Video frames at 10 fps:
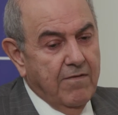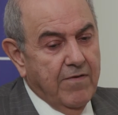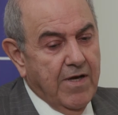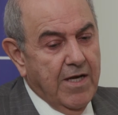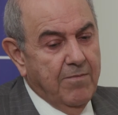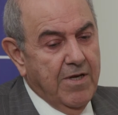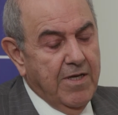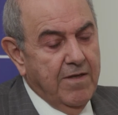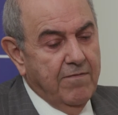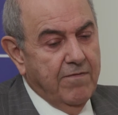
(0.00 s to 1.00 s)
So I
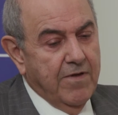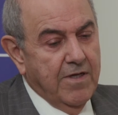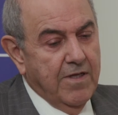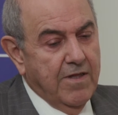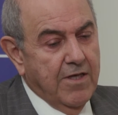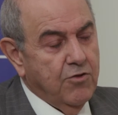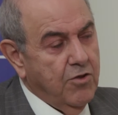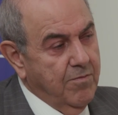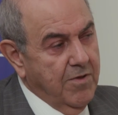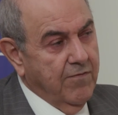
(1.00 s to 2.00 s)
believe there
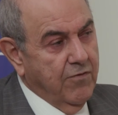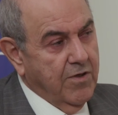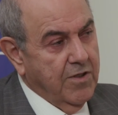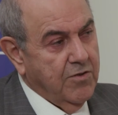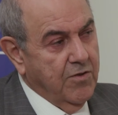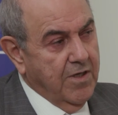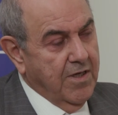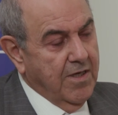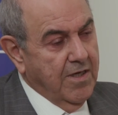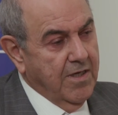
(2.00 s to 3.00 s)
should be a focus on
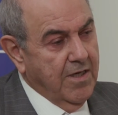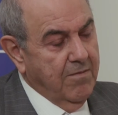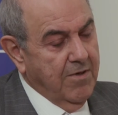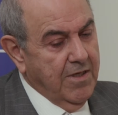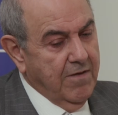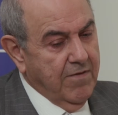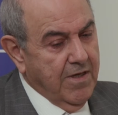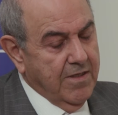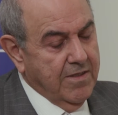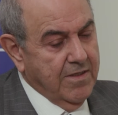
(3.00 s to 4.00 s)
Iraq. I believe
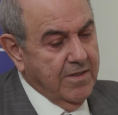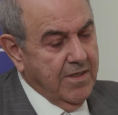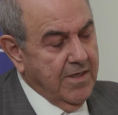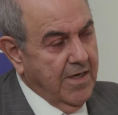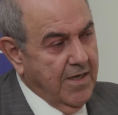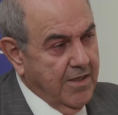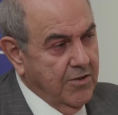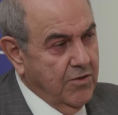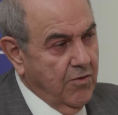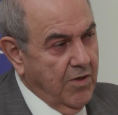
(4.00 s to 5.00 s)
that Iraq
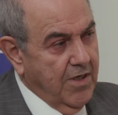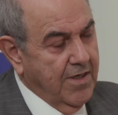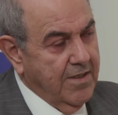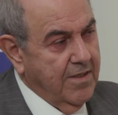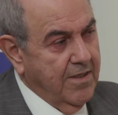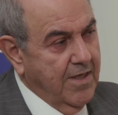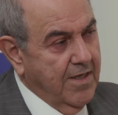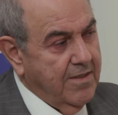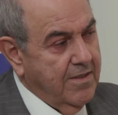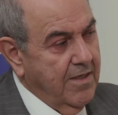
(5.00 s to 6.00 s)
is the only country
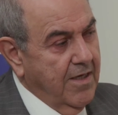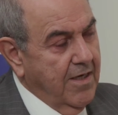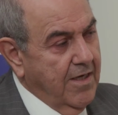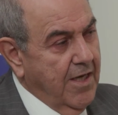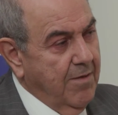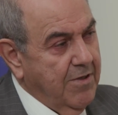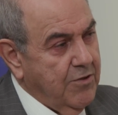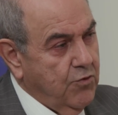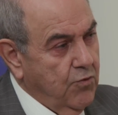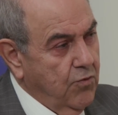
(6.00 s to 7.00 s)
that
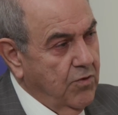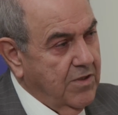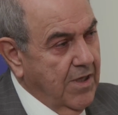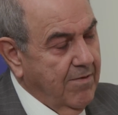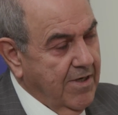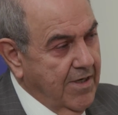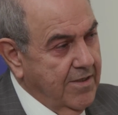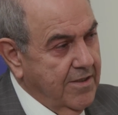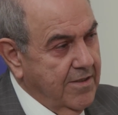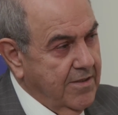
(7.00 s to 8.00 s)
neighbors two Islamic
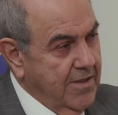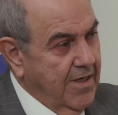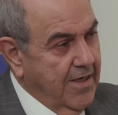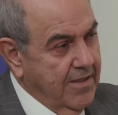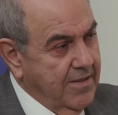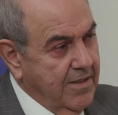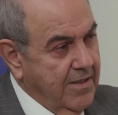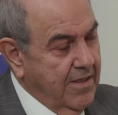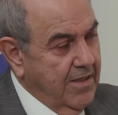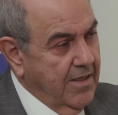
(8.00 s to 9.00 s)
nations, Iran and
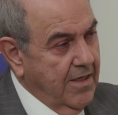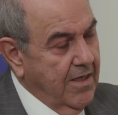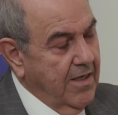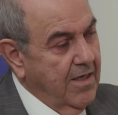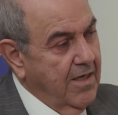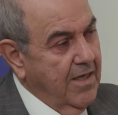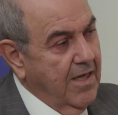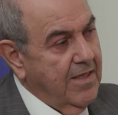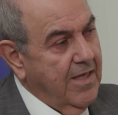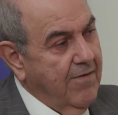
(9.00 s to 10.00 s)
Turkey,
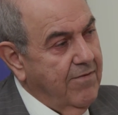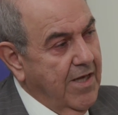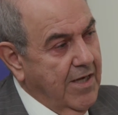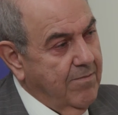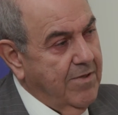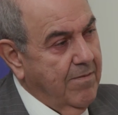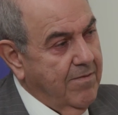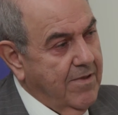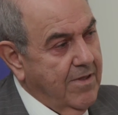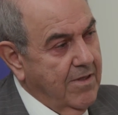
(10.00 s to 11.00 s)
and have the Arab
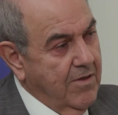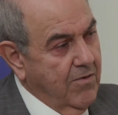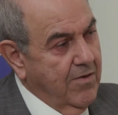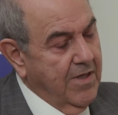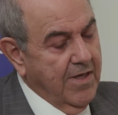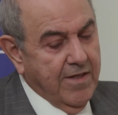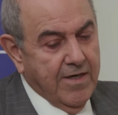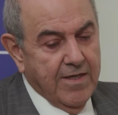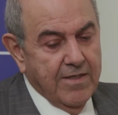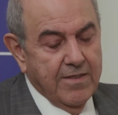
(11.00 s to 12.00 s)
depth on the other
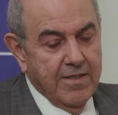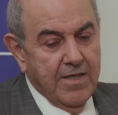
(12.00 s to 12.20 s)
hand.